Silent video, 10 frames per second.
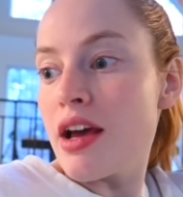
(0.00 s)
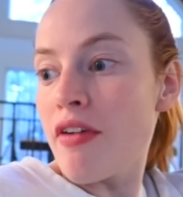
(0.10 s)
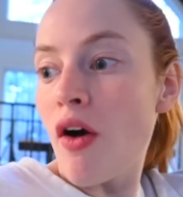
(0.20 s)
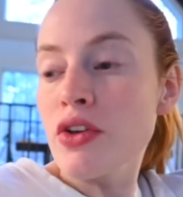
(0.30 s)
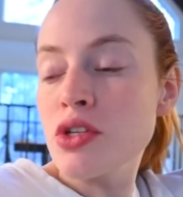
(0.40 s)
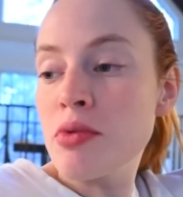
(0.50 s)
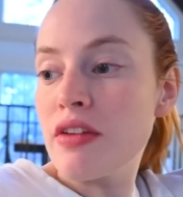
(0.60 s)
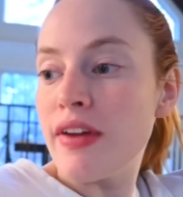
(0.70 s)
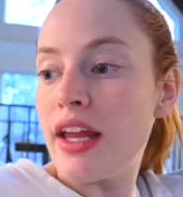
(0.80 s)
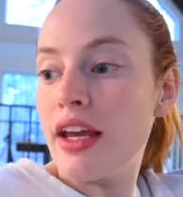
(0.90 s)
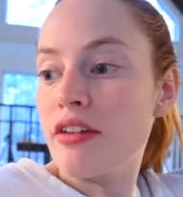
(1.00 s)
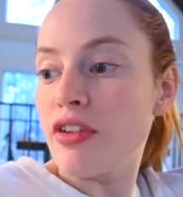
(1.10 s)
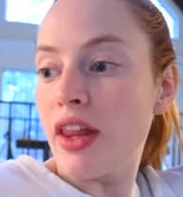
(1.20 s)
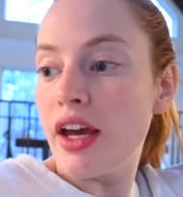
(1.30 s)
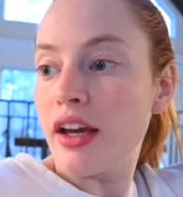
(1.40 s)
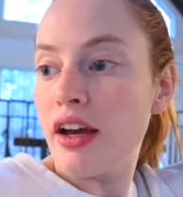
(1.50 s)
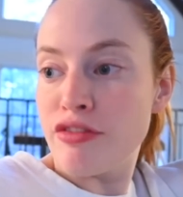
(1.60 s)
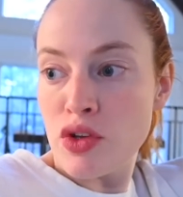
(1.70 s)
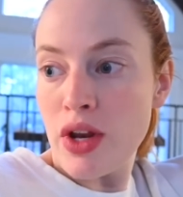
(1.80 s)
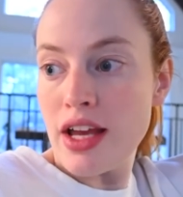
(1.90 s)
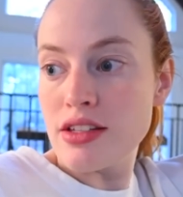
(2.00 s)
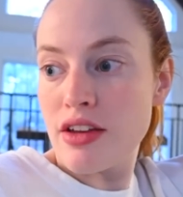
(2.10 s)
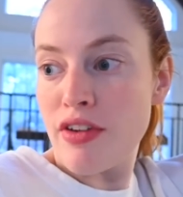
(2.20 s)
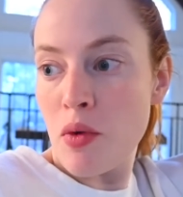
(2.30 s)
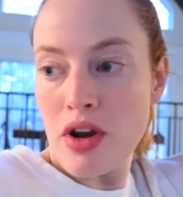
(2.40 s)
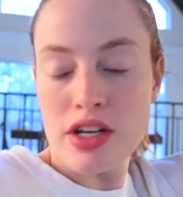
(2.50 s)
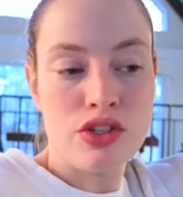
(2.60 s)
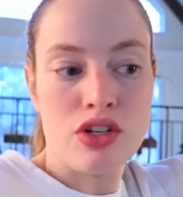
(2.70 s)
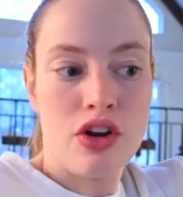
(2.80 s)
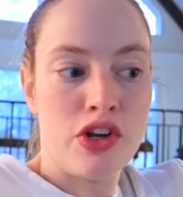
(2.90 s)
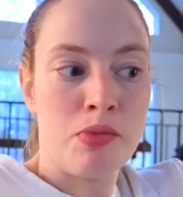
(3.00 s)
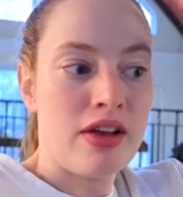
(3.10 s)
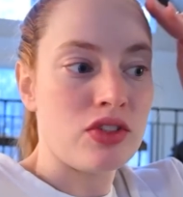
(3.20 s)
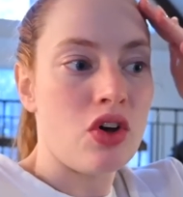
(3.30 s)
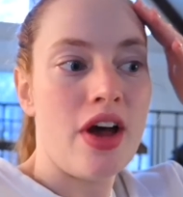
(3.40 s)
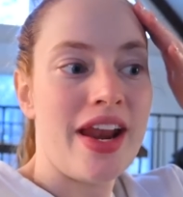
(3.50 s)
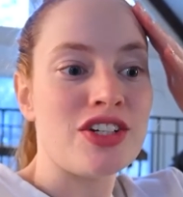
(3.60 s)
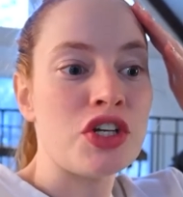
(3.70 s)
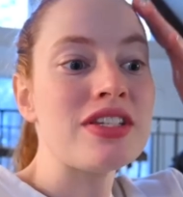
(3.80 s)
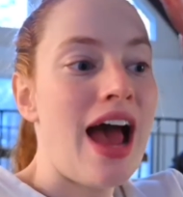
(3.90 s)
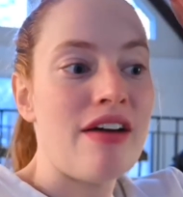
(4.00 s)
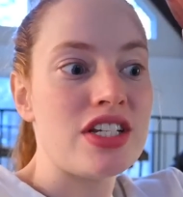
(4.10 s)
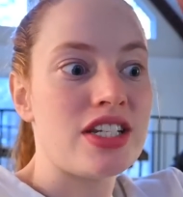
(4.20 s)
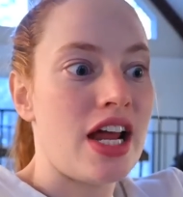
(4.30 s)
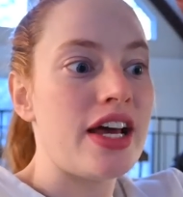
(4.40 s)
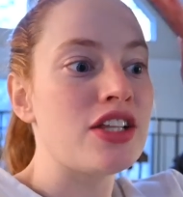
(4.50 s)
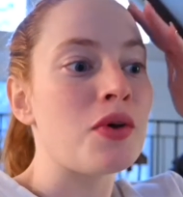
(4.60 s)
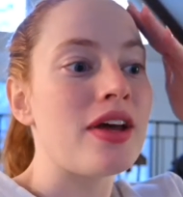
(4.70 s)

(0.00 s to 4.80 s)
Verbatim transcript: I've also been debating for like a few days if I wanted to start a new puzzle and I just haven't done it.